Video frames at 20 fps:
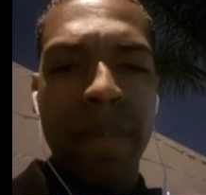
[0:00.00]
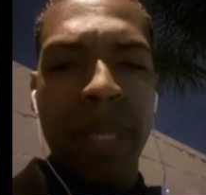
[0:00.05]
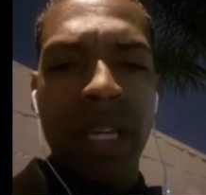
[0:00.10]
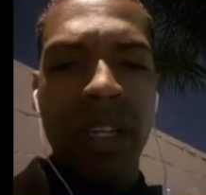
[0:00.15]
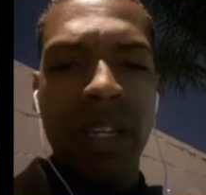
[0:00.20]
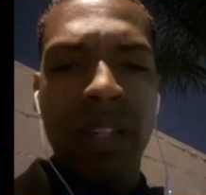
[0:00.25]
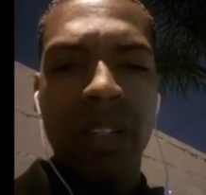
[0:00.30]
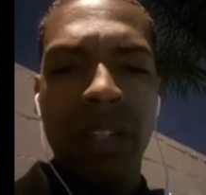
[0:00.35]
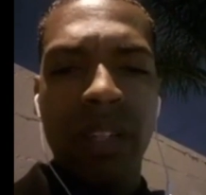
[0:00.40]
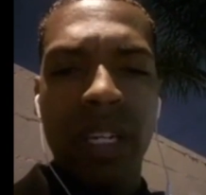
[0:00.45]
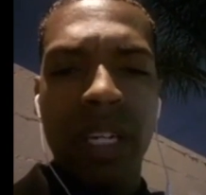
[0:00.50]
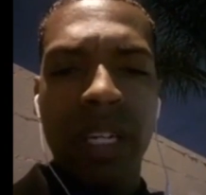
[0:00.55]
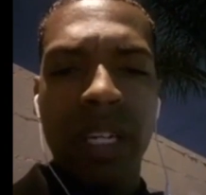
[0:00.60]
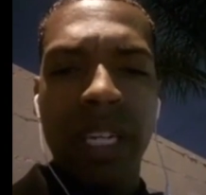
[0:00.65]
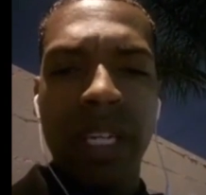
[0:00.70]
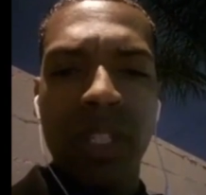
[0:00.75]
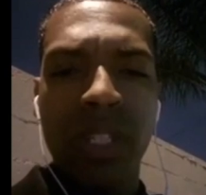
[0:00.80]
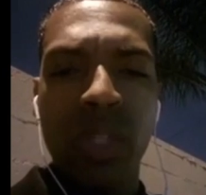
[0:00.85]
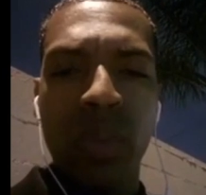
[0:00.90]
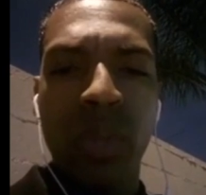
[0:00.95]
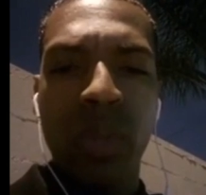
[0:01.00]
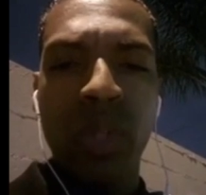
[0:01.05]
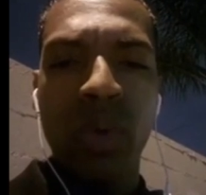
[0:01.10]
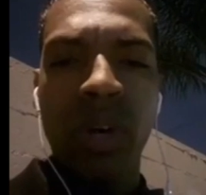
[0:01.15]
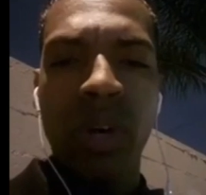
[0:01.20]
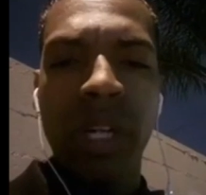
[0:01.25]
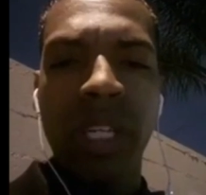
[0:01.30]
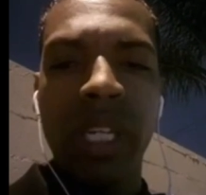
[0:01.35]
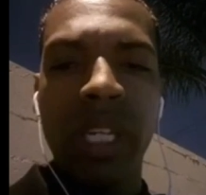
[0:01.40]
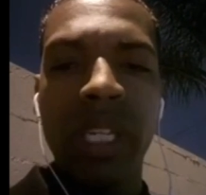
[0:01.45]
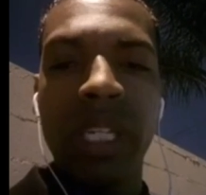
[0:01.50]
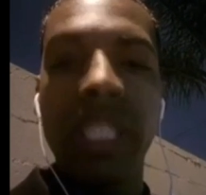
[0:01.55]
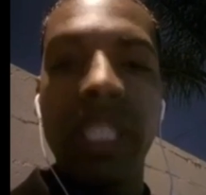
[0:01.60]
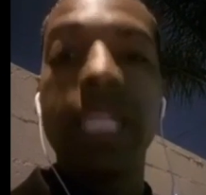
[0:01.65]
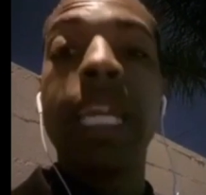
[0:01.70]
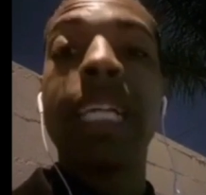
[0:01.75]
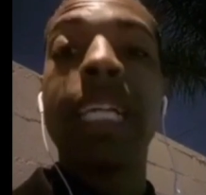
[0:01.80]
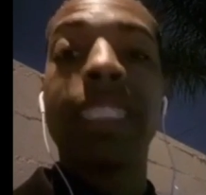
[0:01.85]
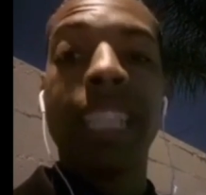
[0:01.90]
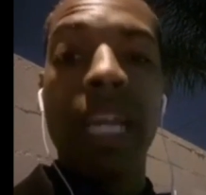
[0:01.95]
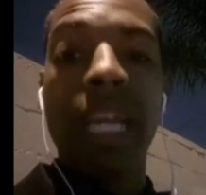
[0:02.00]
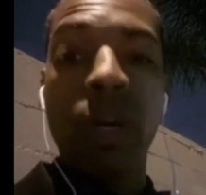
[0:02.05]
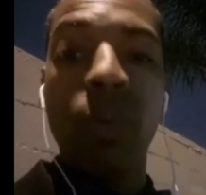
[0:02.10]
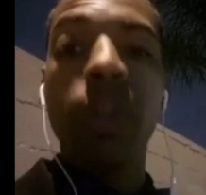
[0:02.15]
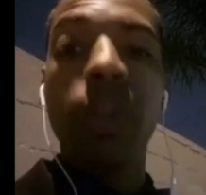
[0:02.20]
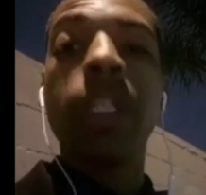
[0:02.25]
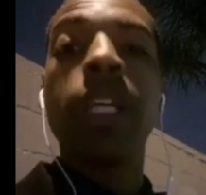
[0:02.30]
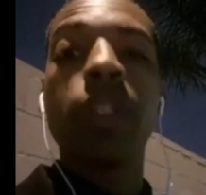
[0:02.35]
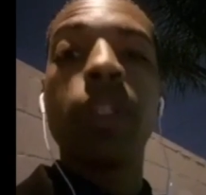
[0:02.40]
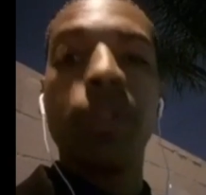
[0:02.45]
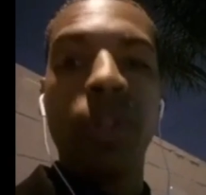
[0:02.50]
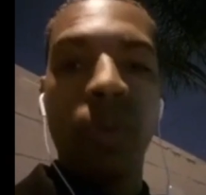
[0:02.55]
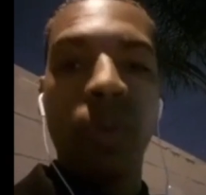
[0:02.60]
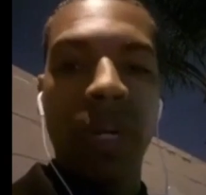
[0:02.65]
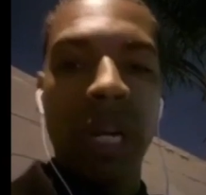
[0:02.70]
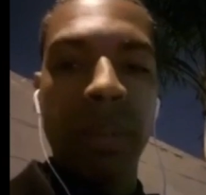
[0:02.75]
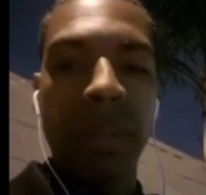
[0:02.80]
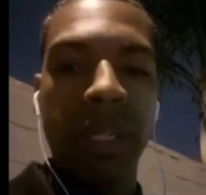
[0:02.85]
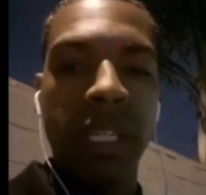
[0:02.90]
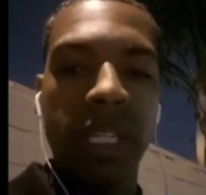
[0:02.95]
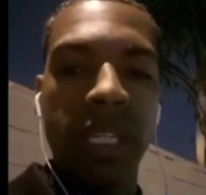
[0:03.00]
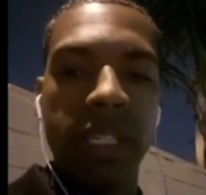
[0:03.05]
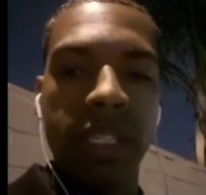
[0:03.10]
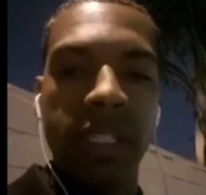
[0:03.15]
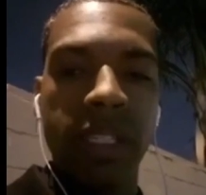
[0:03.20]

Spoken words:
Let us know when you are in London. Yes, I will let you know when I'm in London.